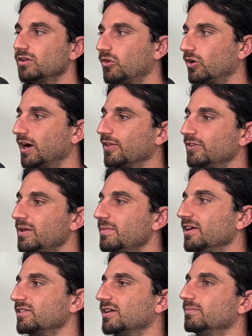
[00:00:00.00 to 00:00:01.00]
Or how do they
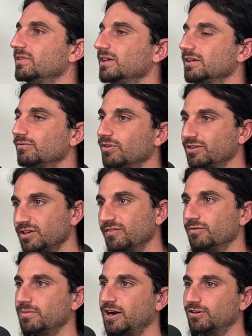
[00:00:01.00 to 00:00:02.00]
make something with self
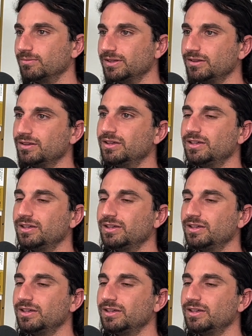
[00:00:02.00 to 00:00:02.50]
empowerment?